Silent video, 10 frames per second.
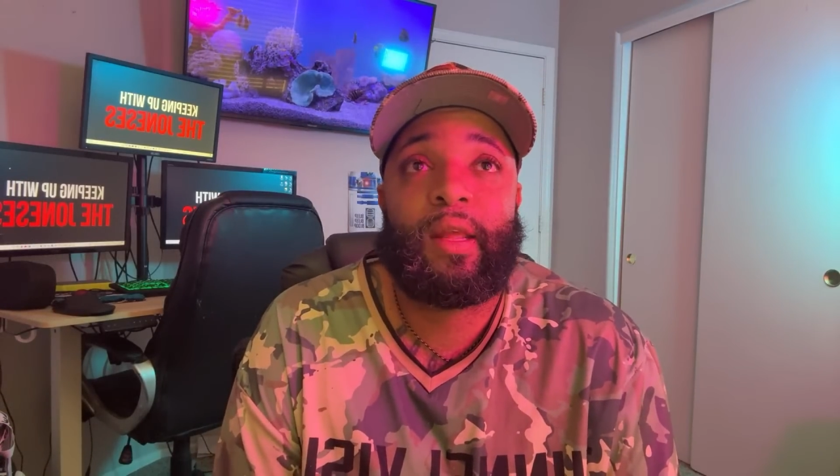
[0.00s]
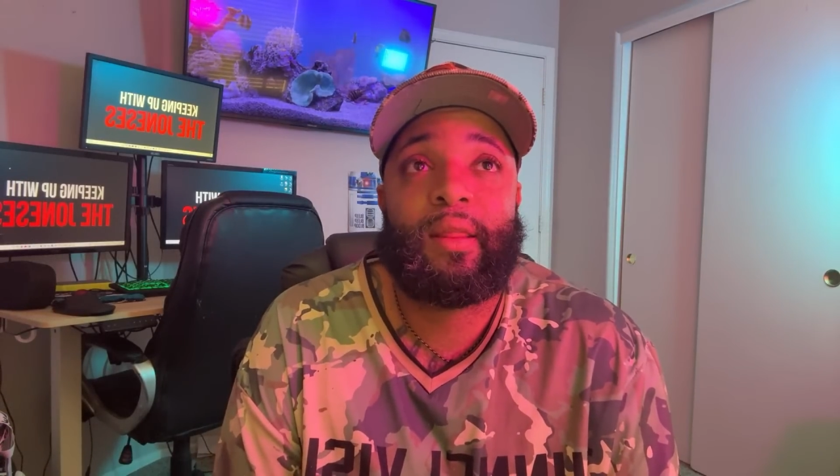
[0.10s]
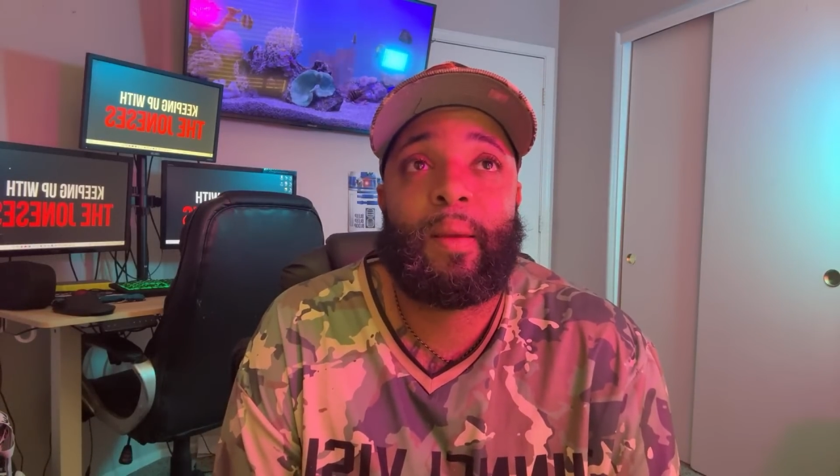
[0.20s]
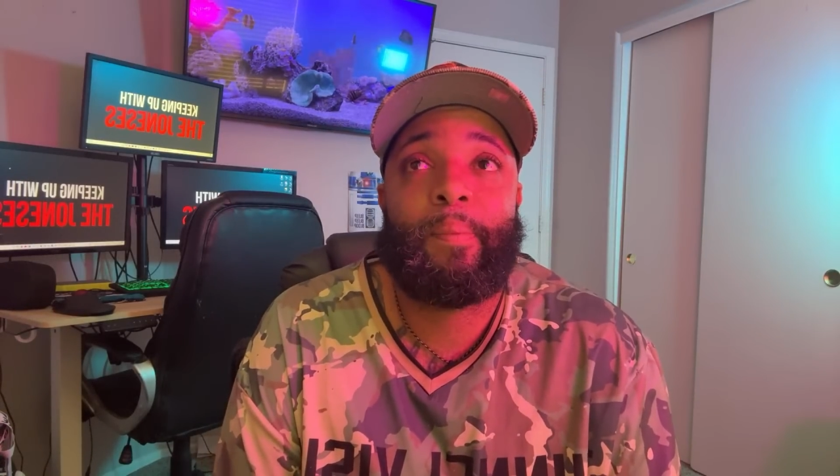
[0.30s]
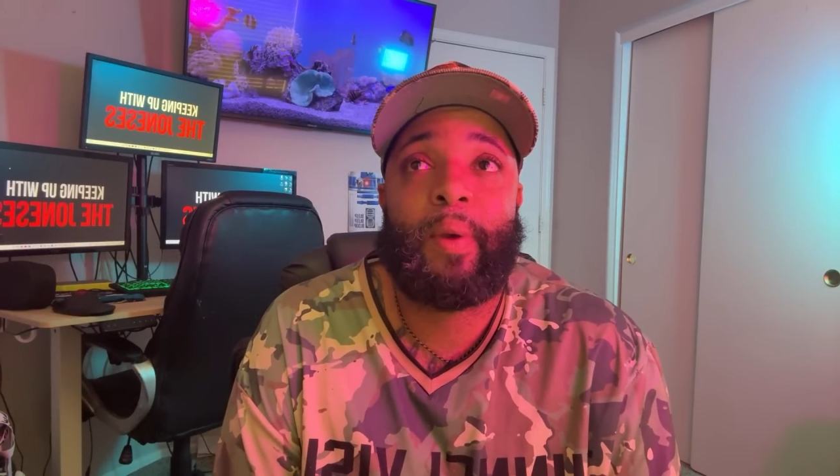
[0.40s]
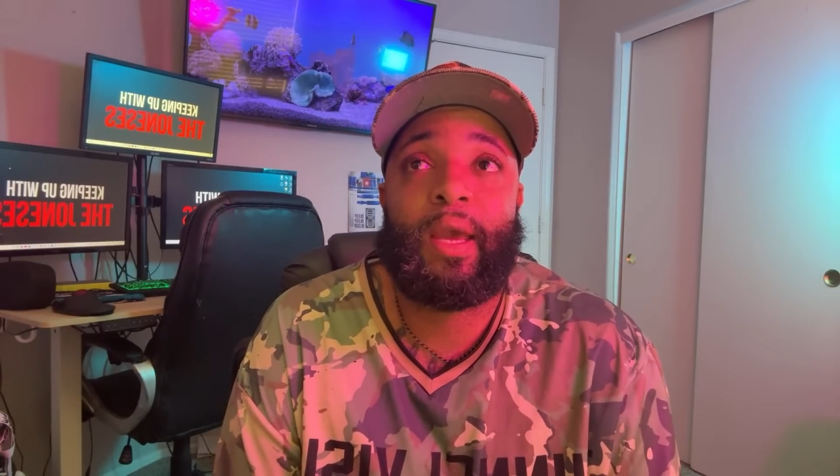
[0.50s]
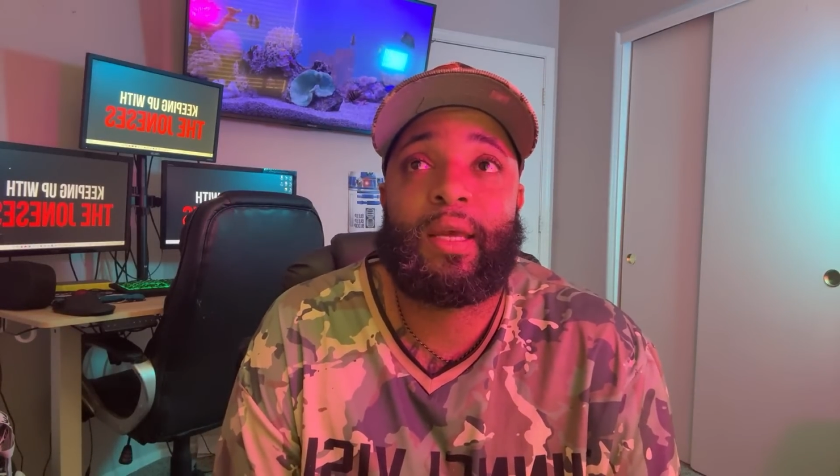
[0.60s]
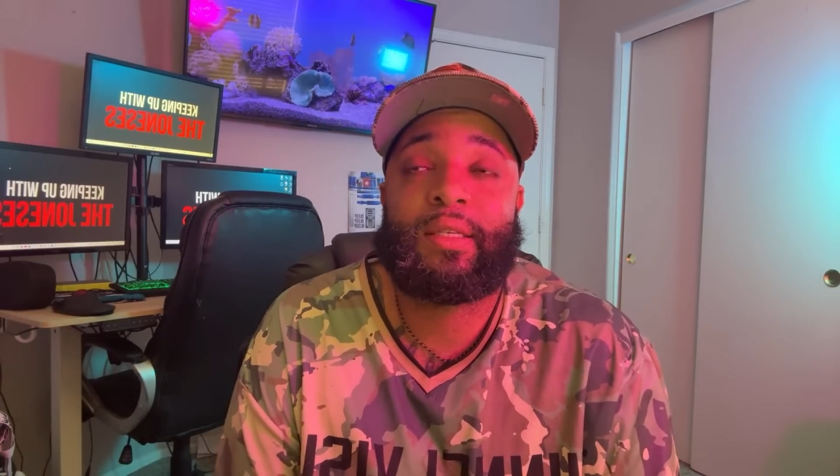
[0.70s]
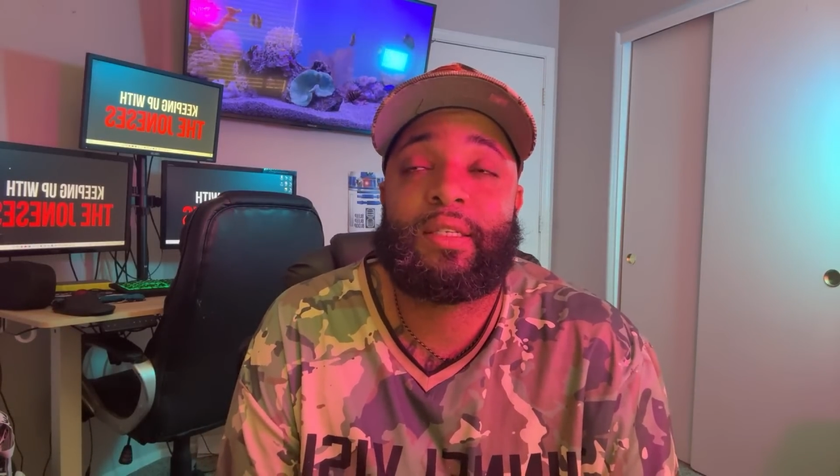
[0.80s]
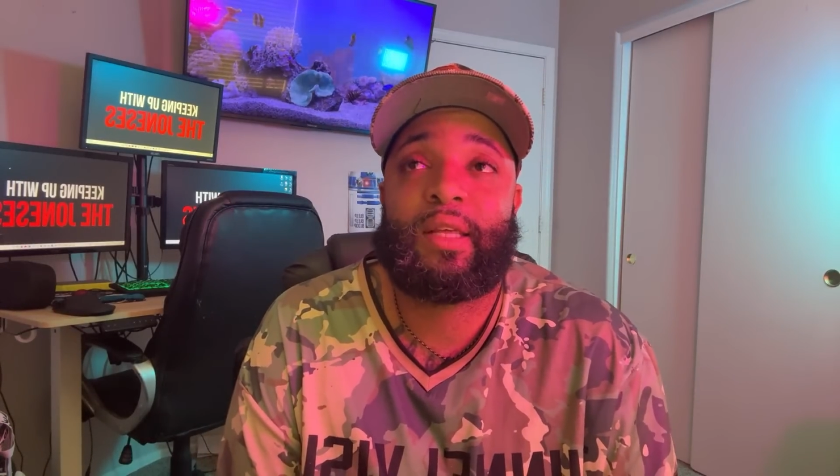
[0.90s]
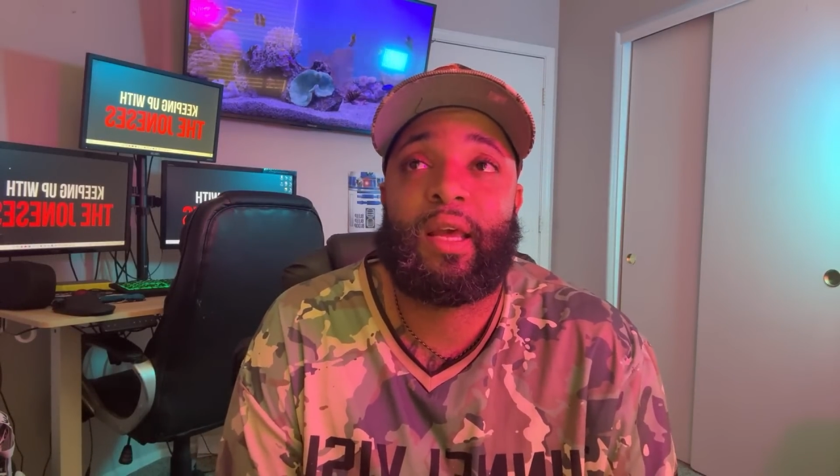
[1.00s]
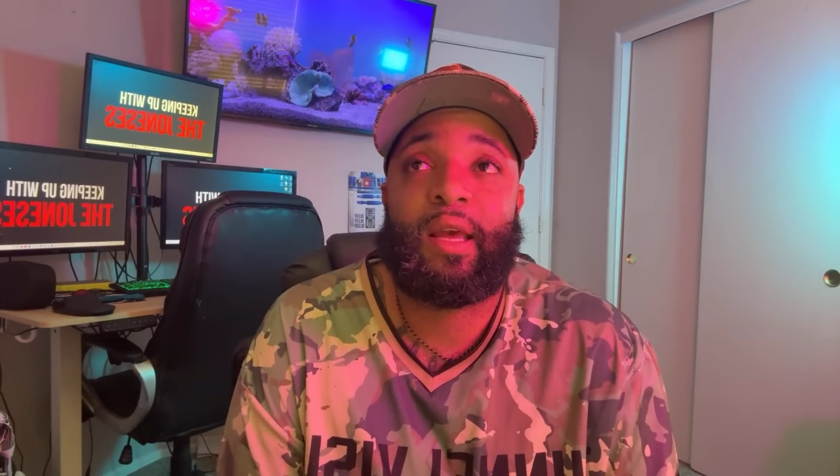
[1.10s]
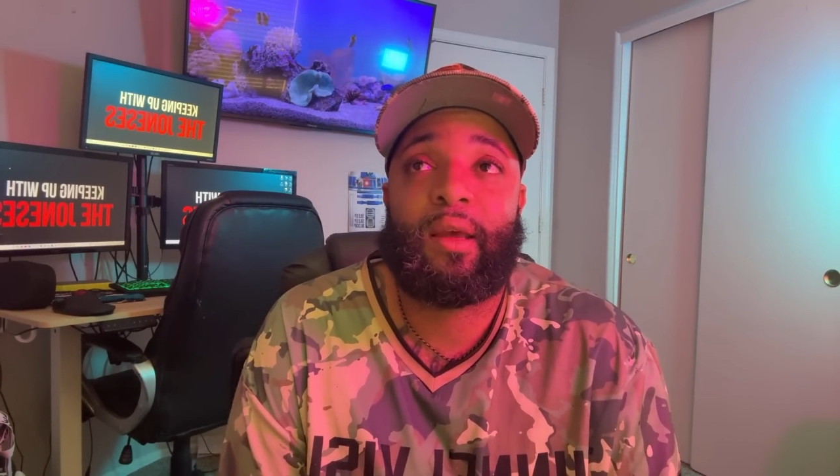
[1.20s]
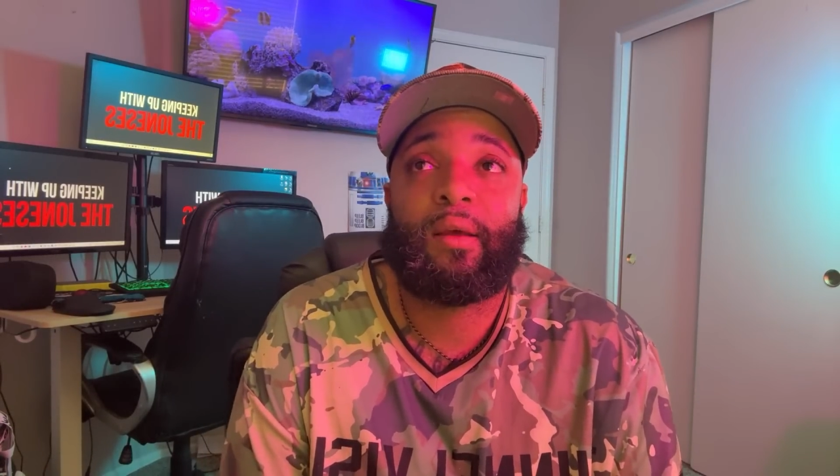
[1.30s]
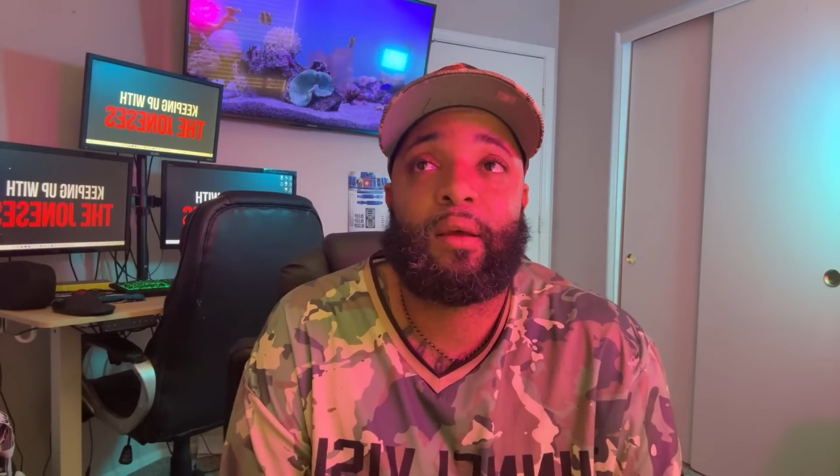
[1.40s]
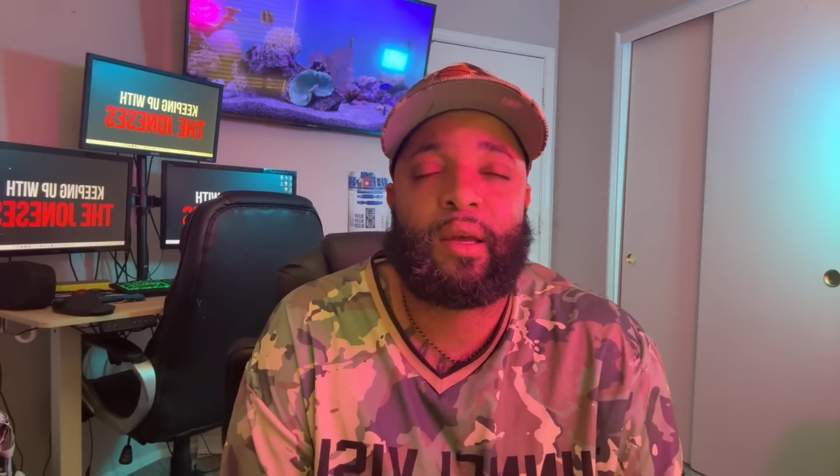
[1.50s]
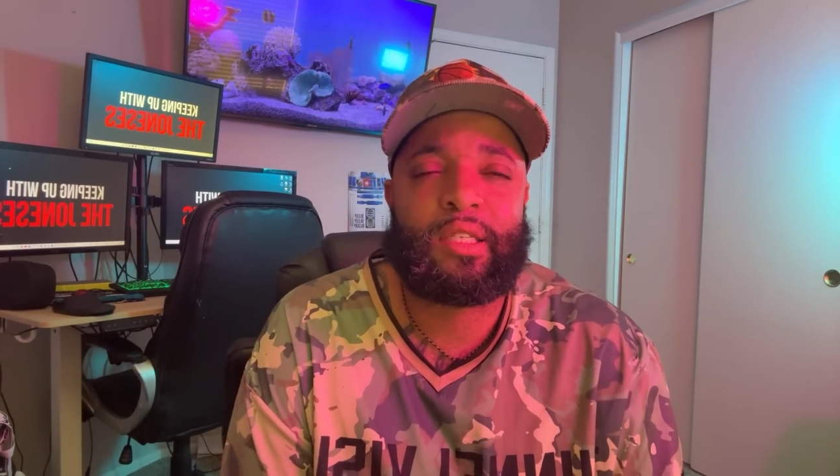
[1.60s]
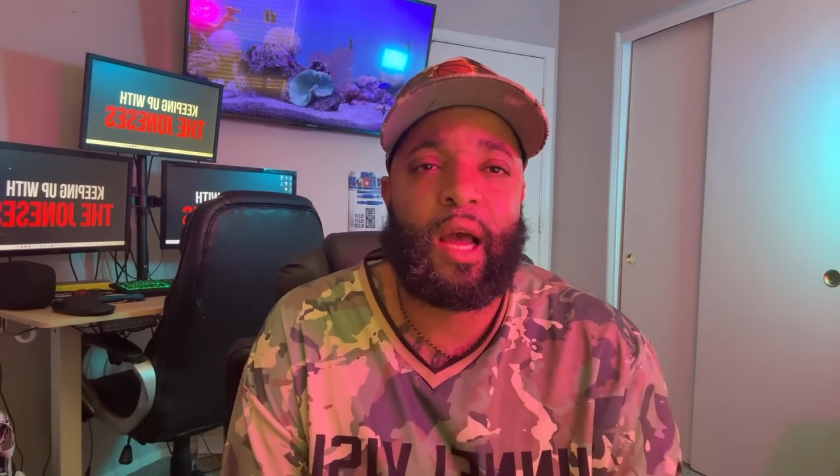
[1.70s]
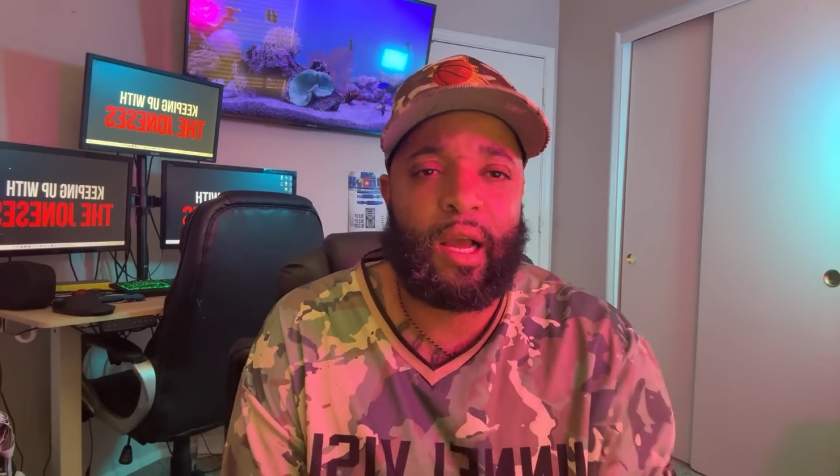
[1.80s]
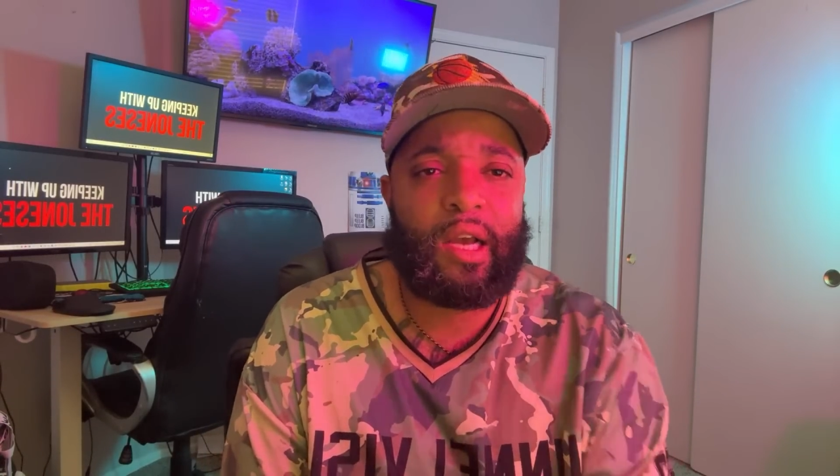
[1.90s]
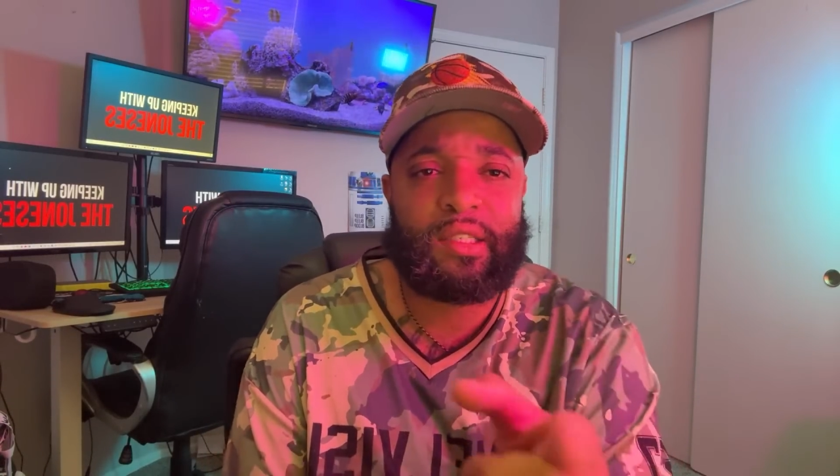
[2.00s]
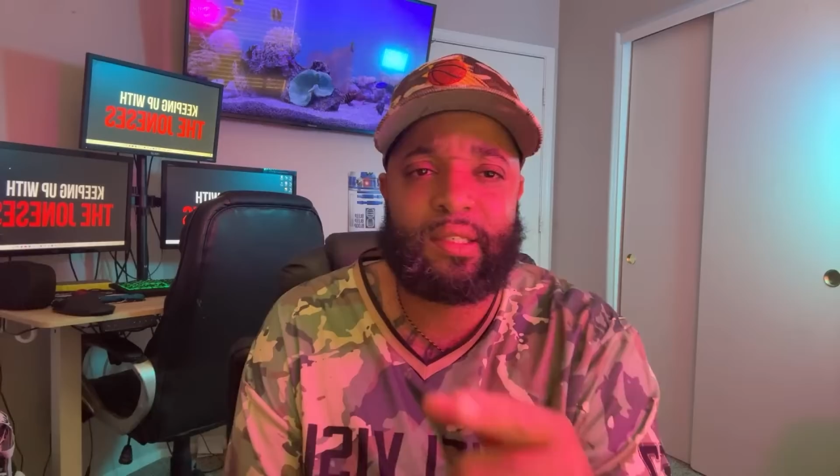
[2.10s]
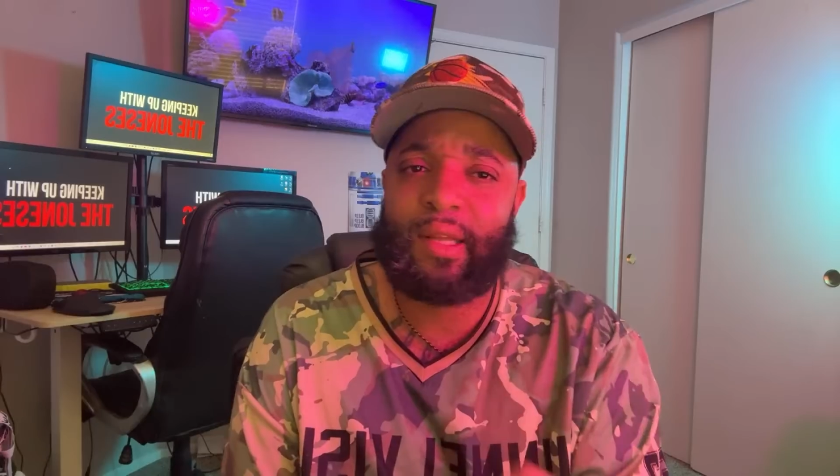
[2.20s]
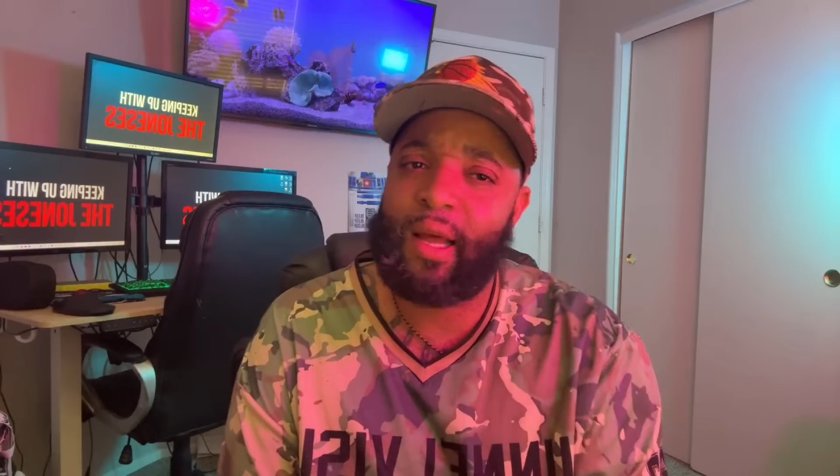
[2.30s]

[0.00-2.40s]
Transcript: the biggest thing, because